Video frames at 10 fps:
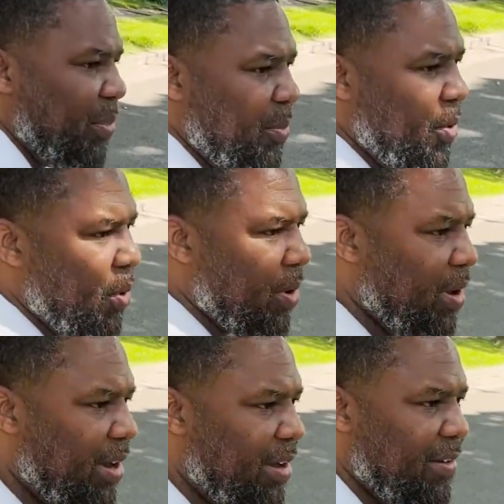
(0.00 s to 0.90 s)
more
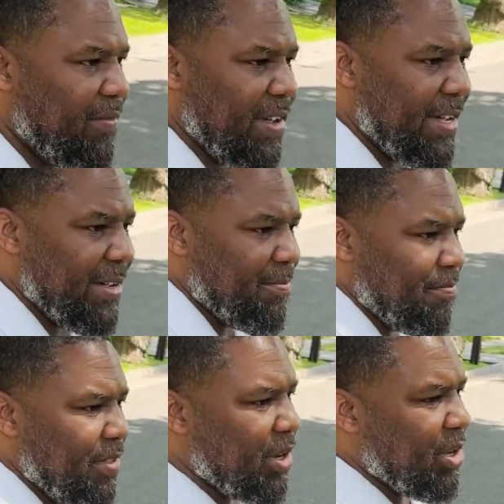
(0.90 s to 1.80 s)
of
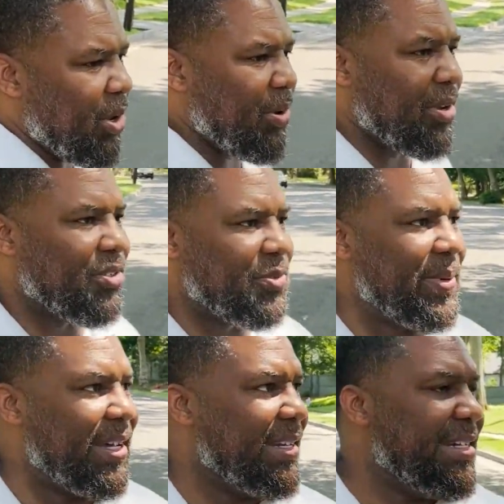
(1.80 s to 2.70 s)
the colonials. But